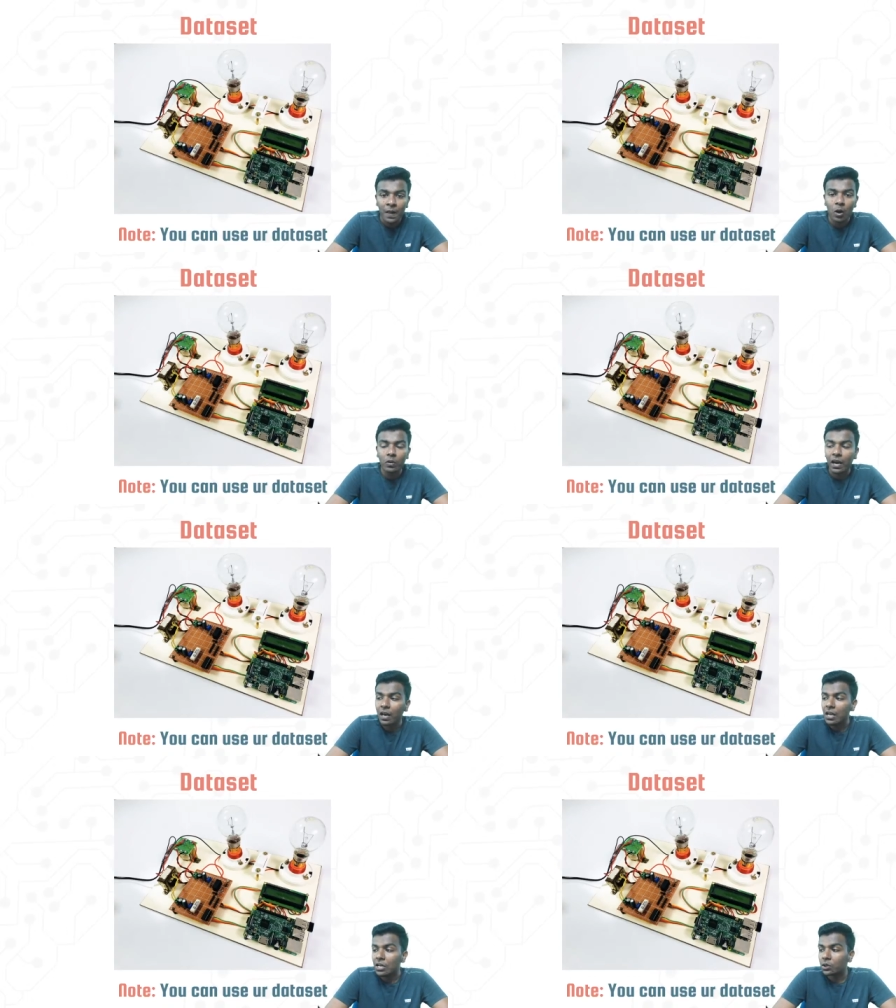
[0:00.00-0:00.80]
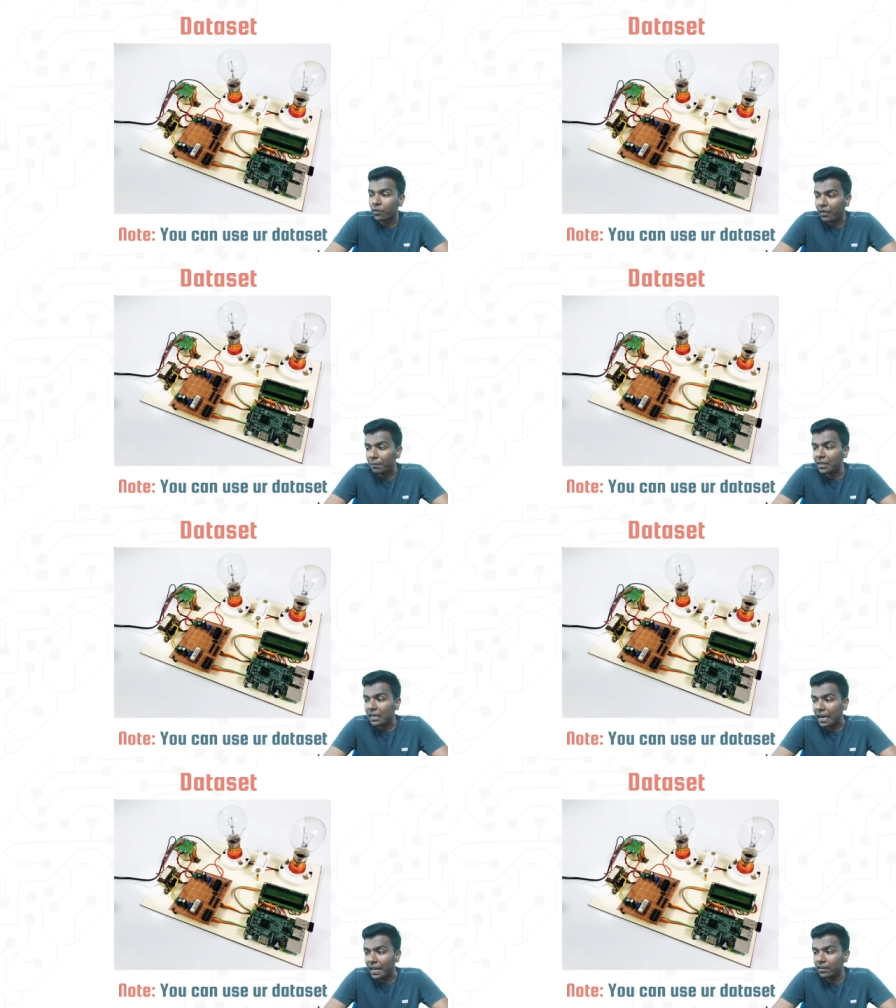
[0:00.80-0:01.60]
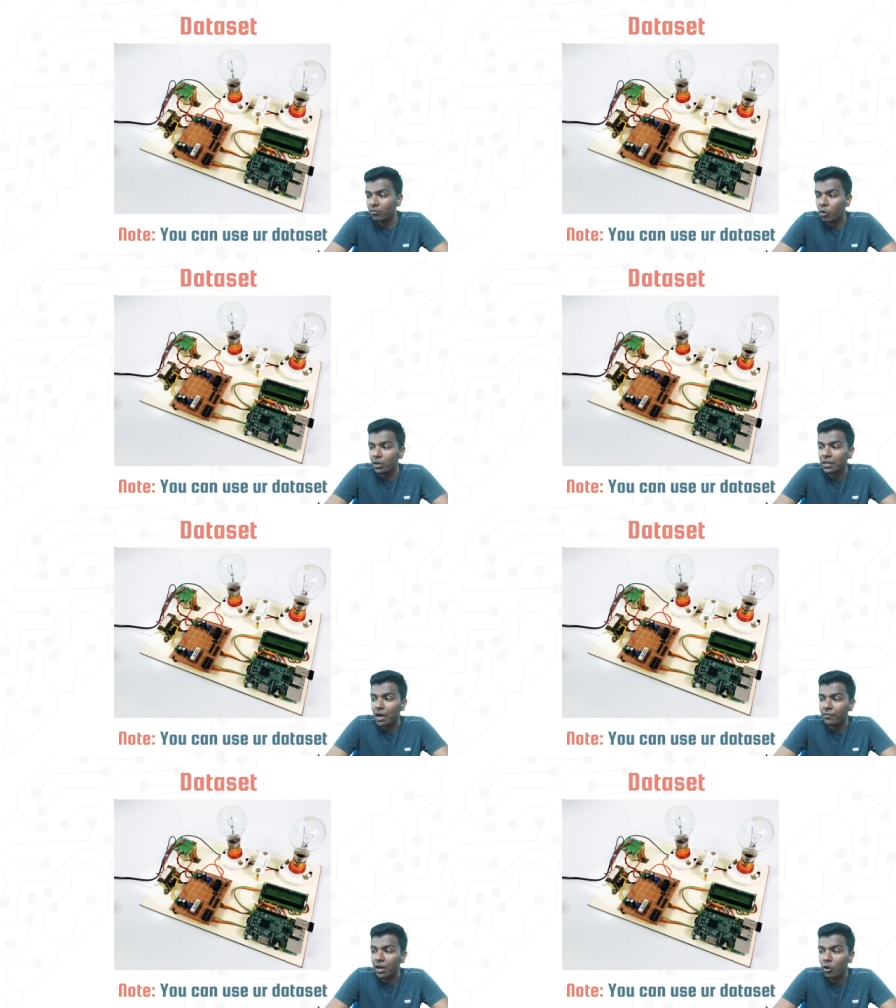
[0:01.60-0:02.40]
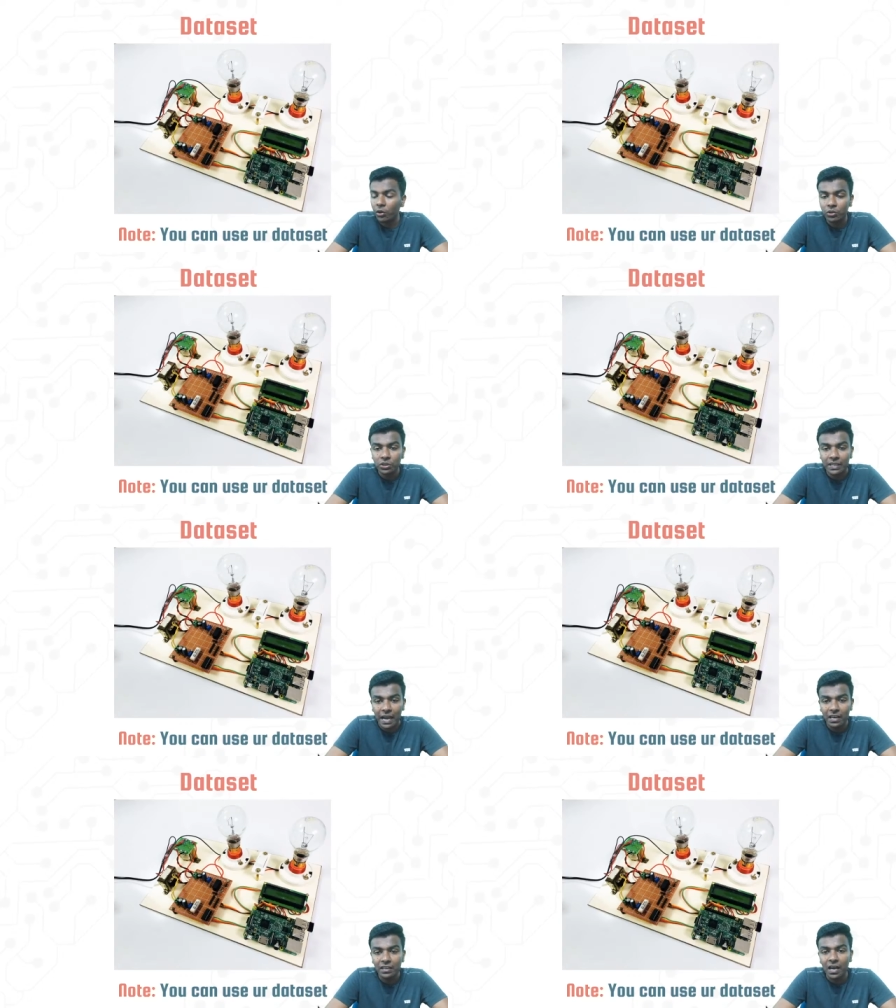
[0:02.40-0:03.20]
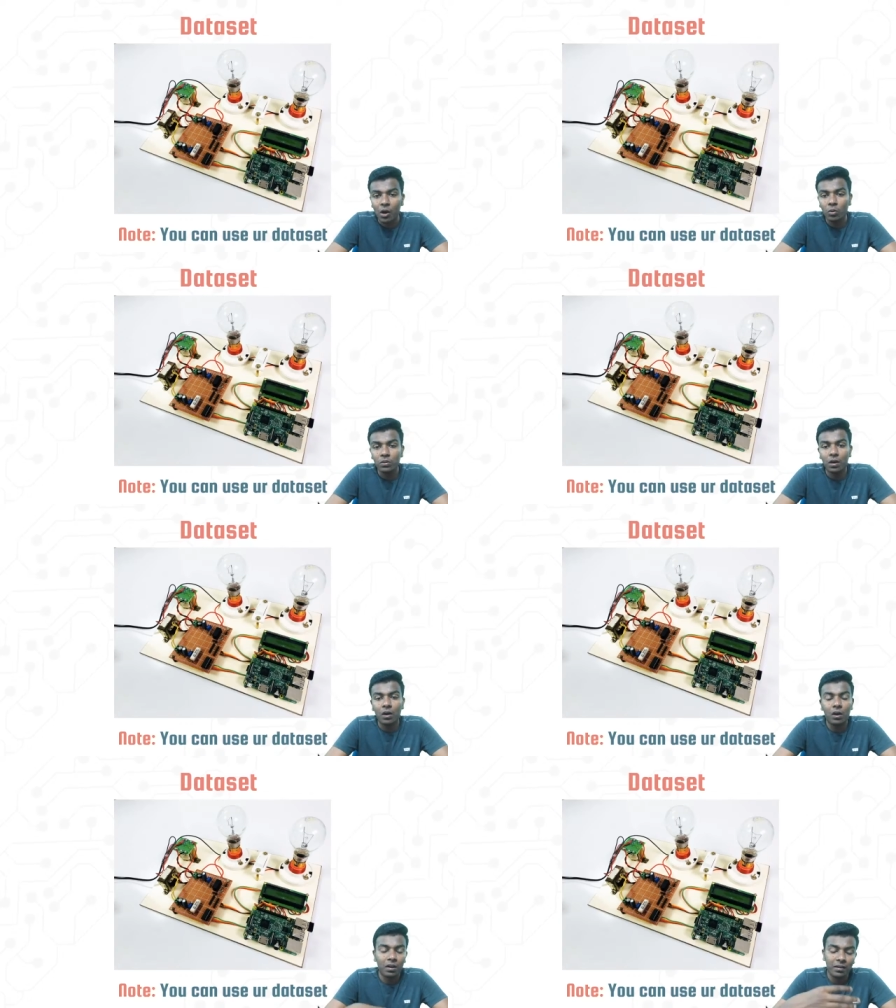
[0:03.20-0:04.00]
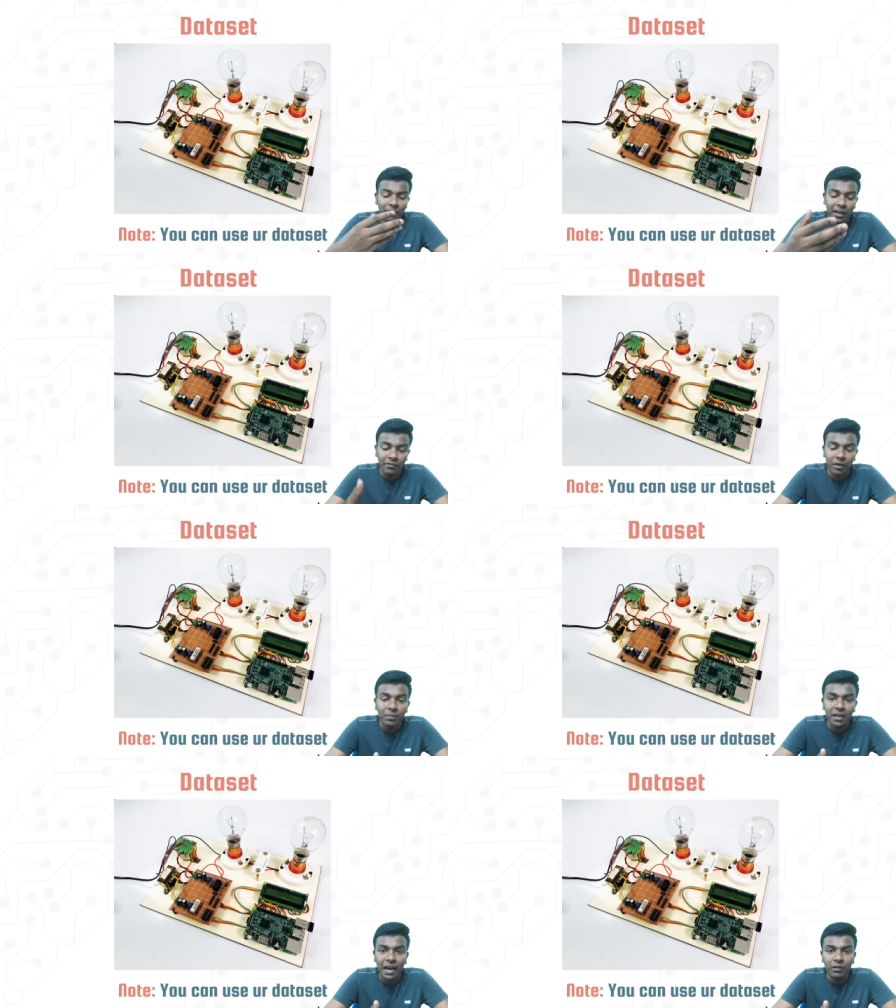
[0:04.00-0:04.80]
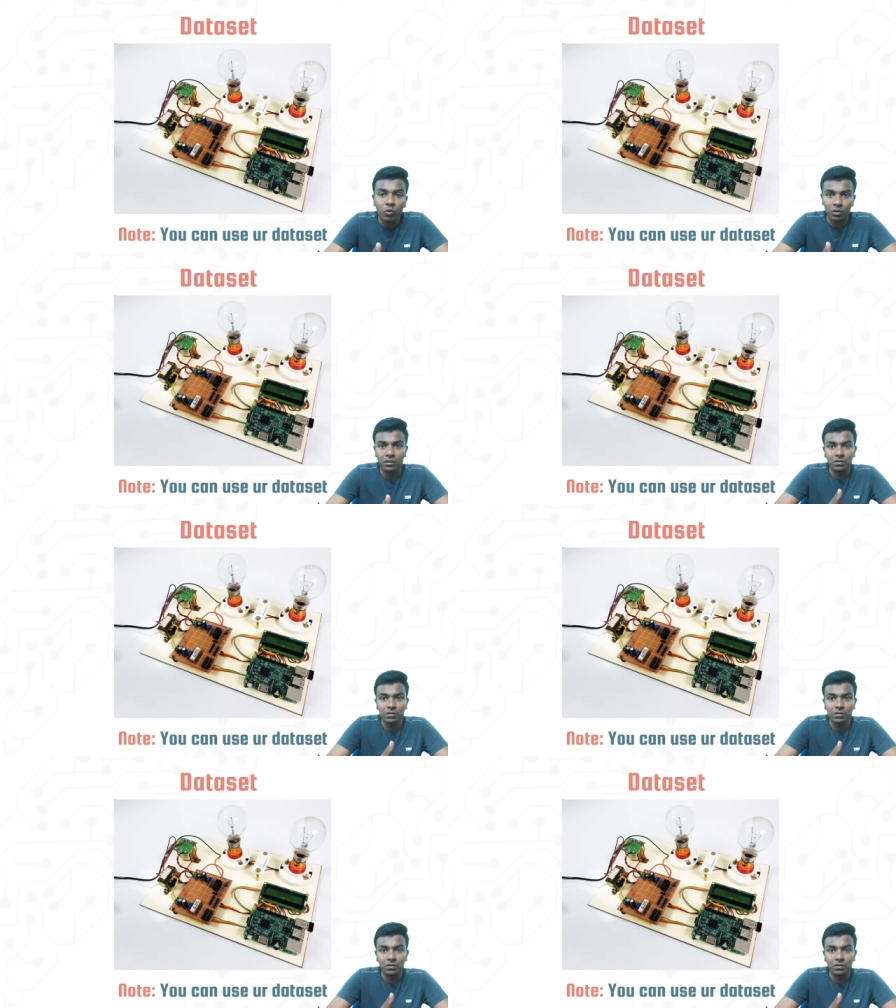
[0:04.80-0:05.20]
Okay, so from that 9 volt we are going to scale it down like from the 9 volt.